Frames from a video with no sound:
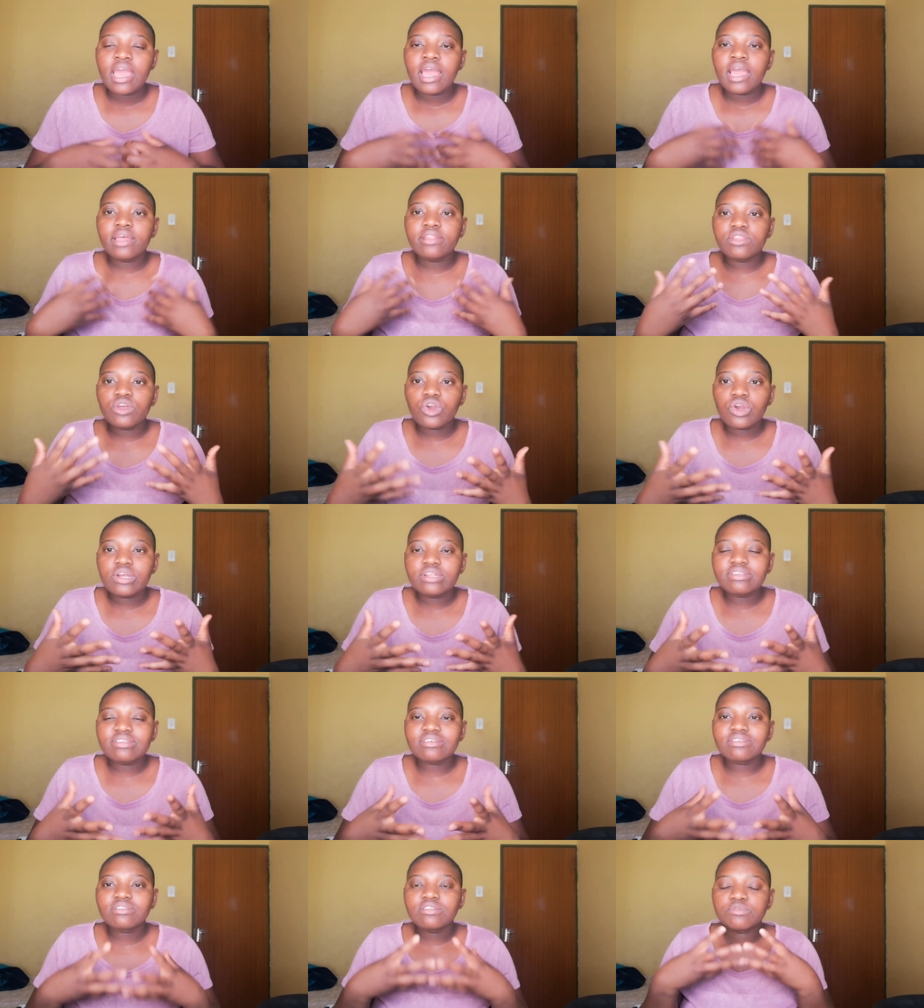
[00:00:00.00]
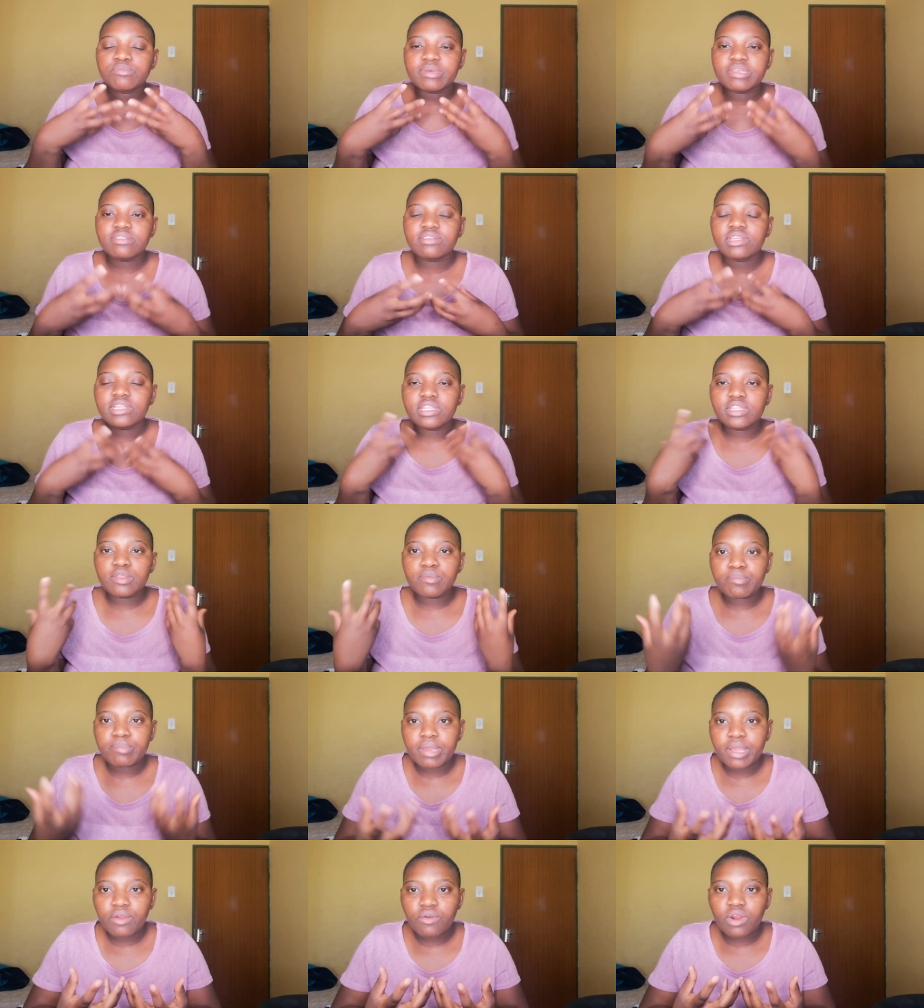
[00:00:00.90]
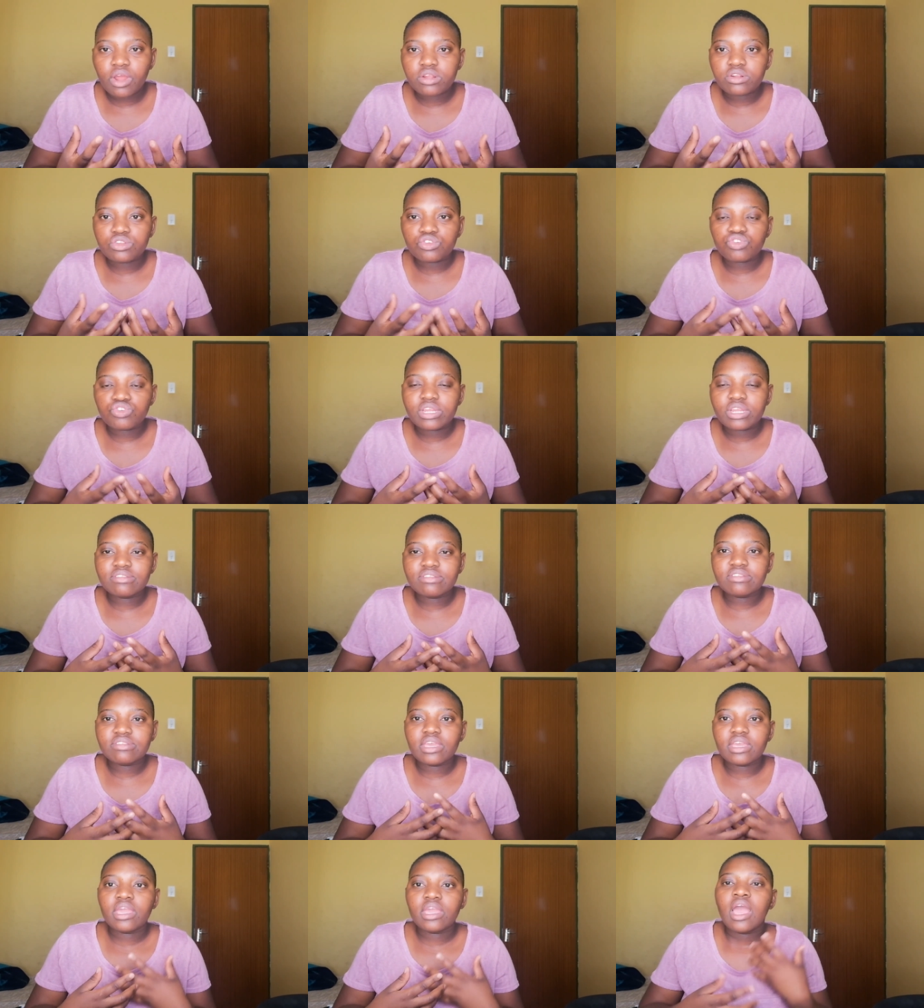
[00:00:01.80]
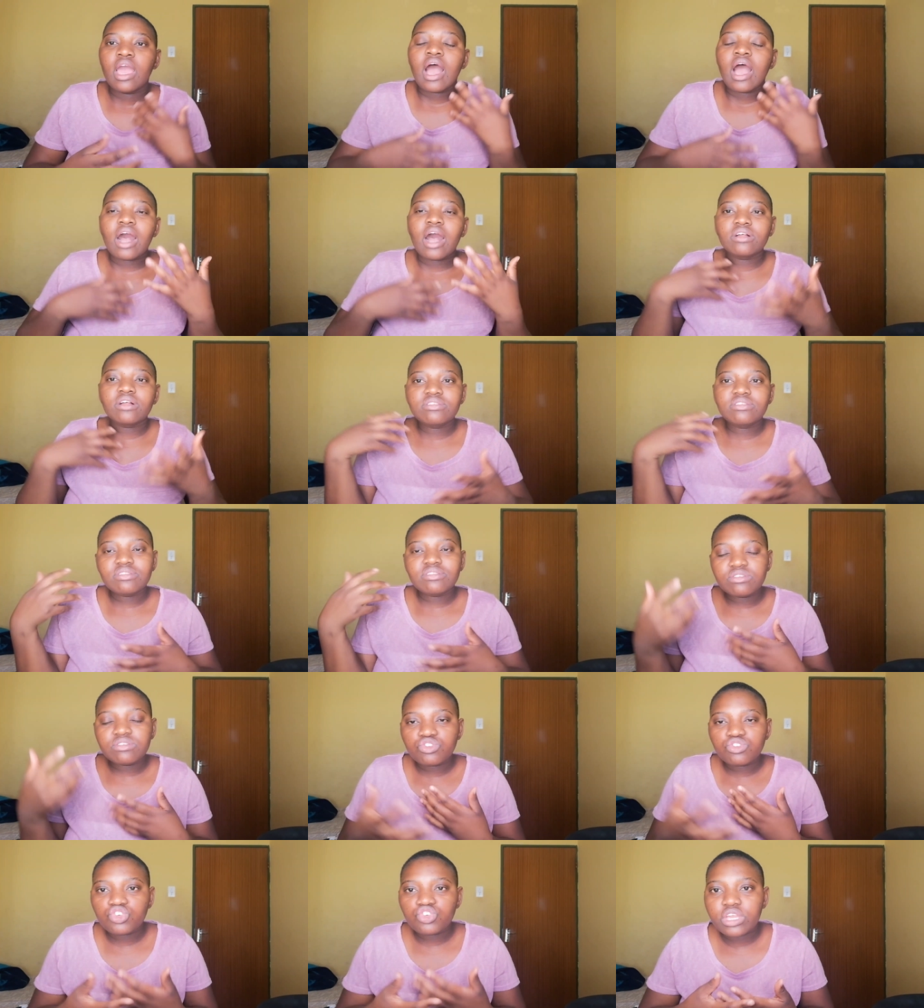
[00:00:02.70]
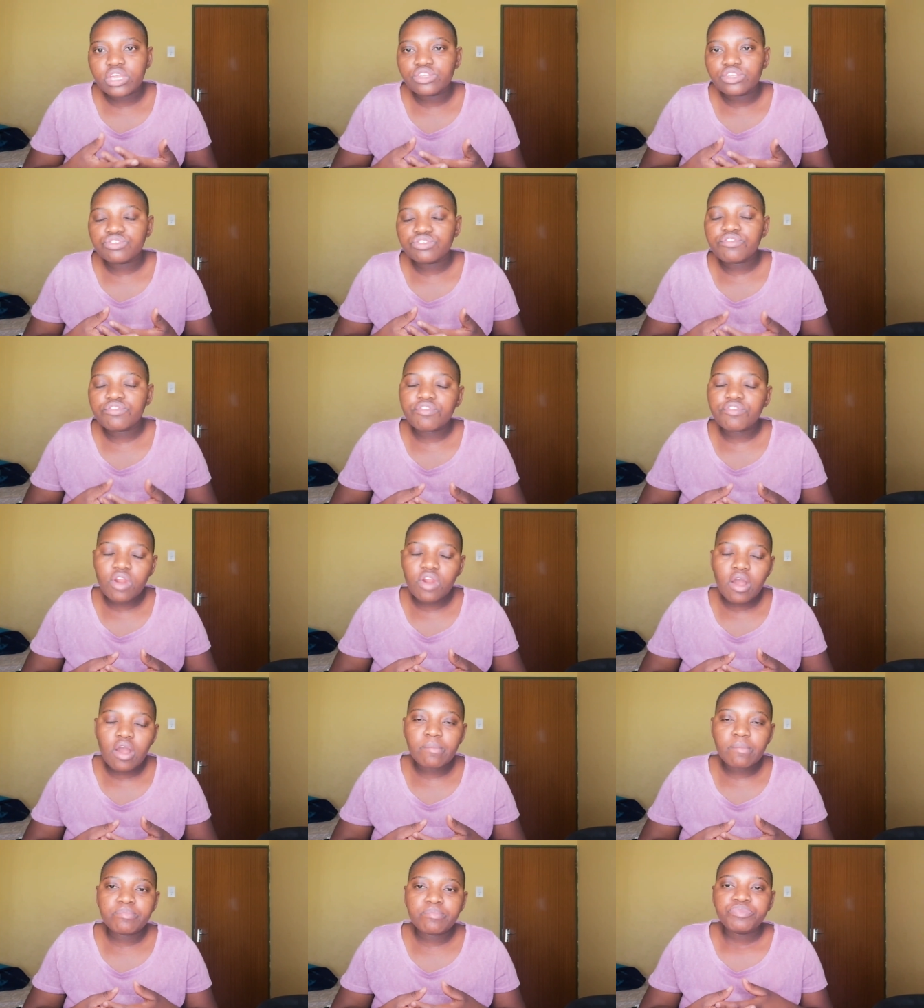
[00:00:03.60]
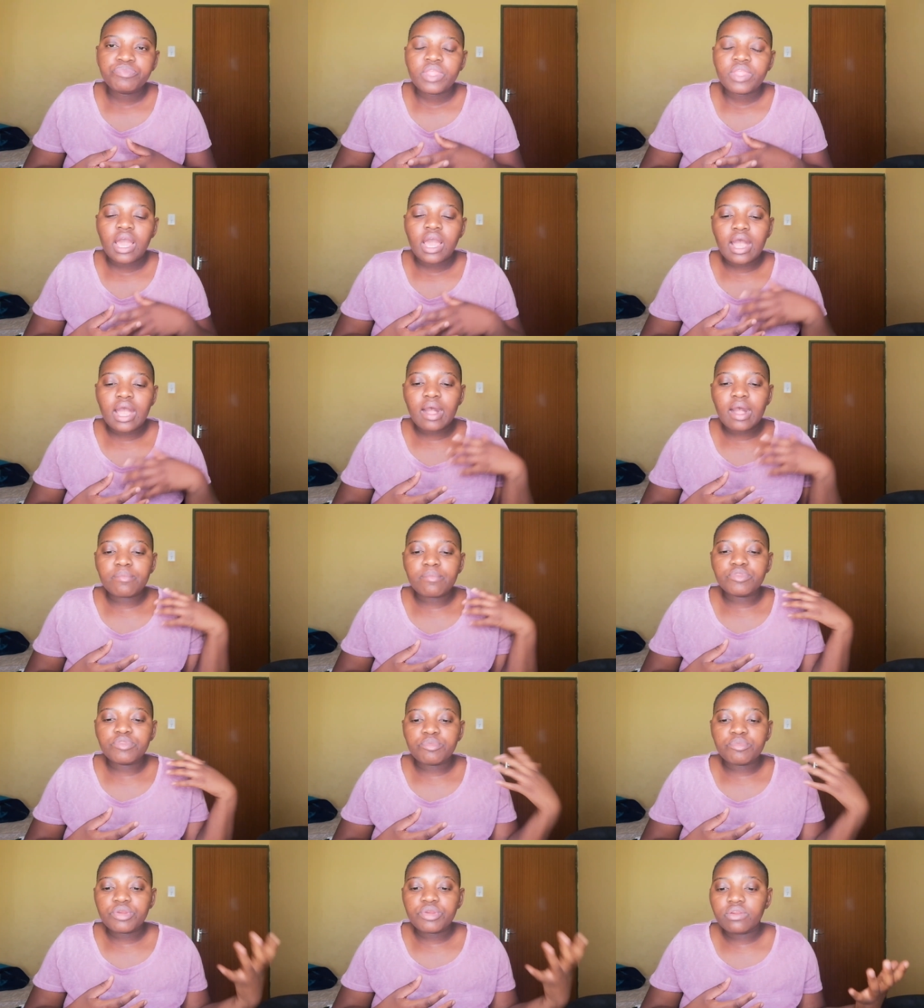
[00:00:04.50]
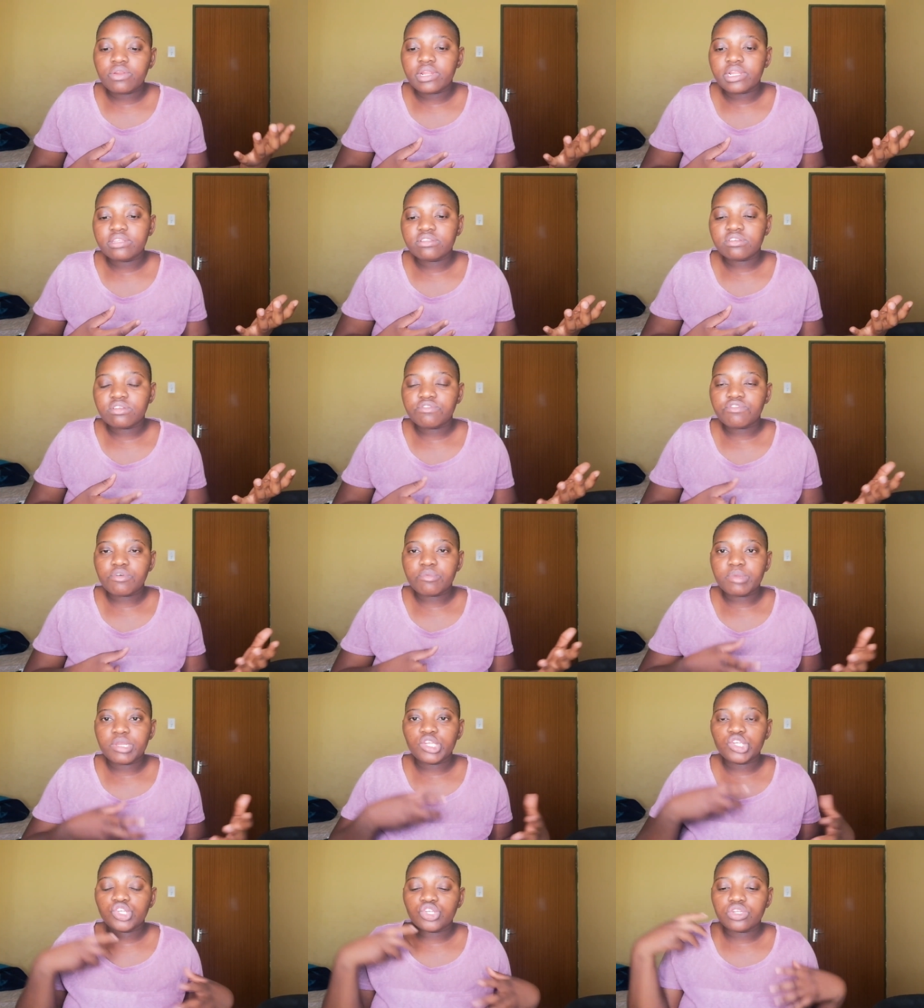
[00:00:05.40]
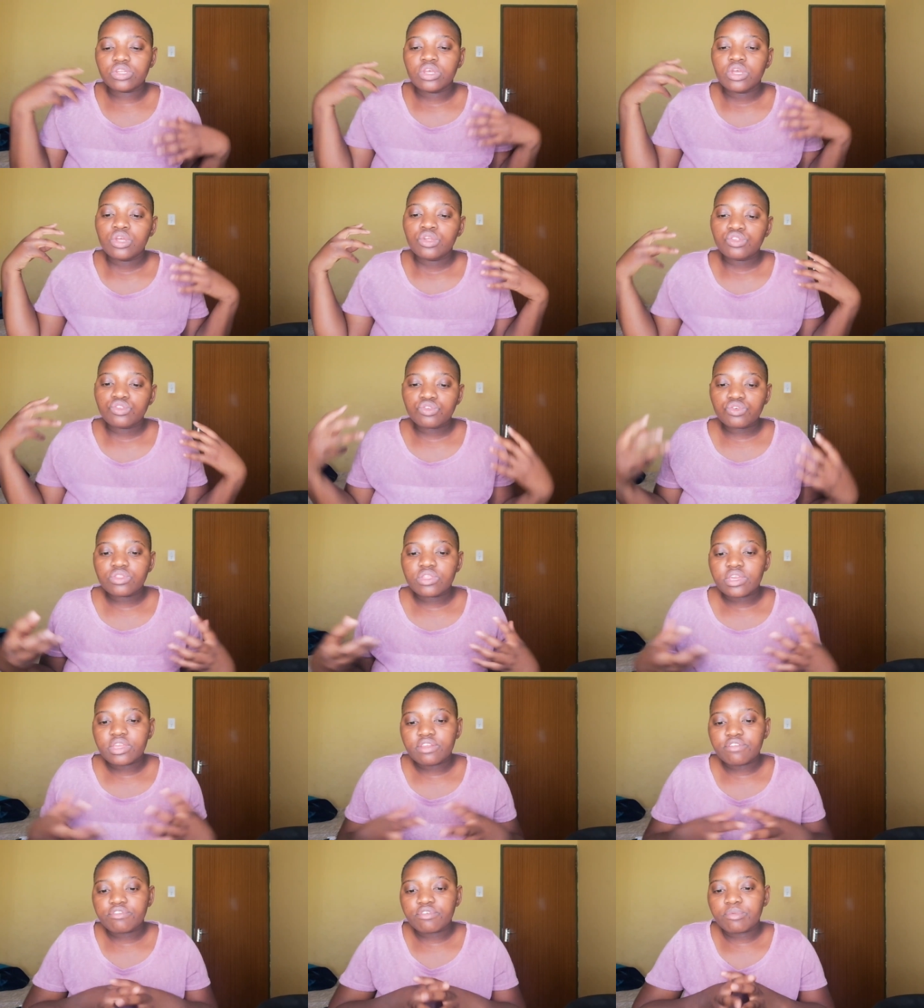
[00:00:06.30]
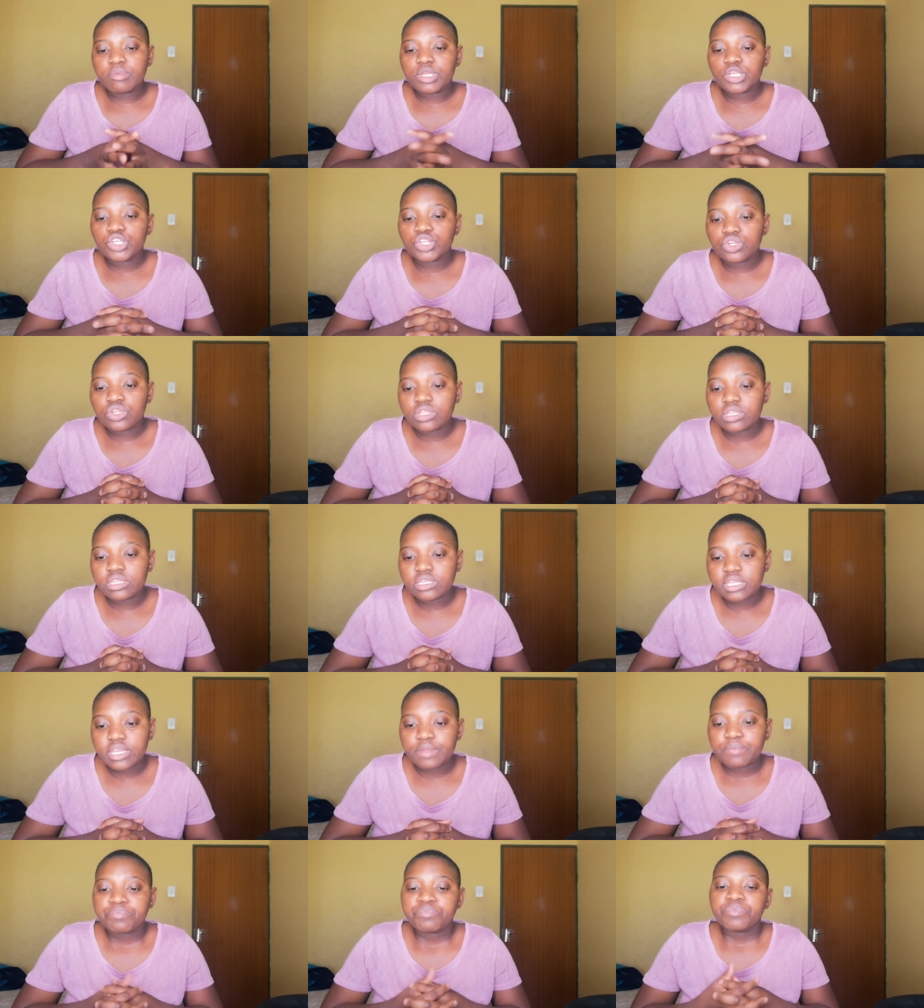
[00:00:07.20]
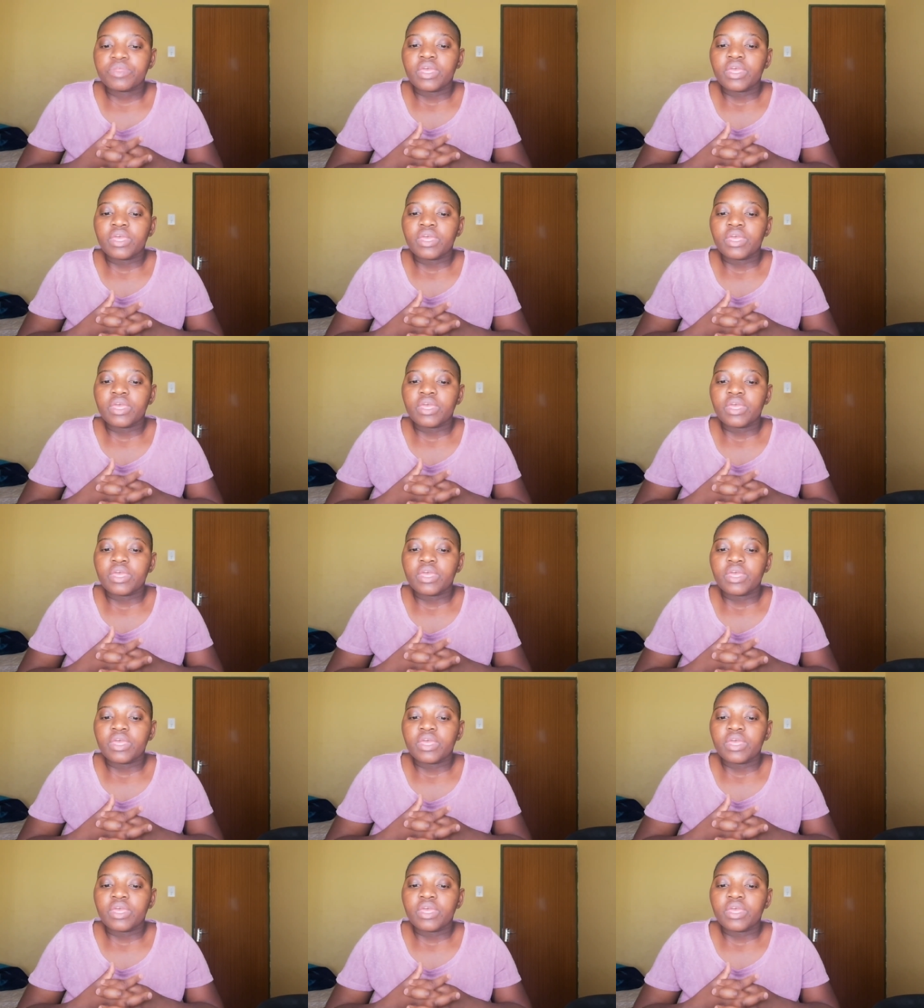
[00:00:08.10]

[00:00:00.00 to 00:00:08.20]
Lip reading: and the context is basically the background and trying to say, how did this change from the pre-release information to the information on the day.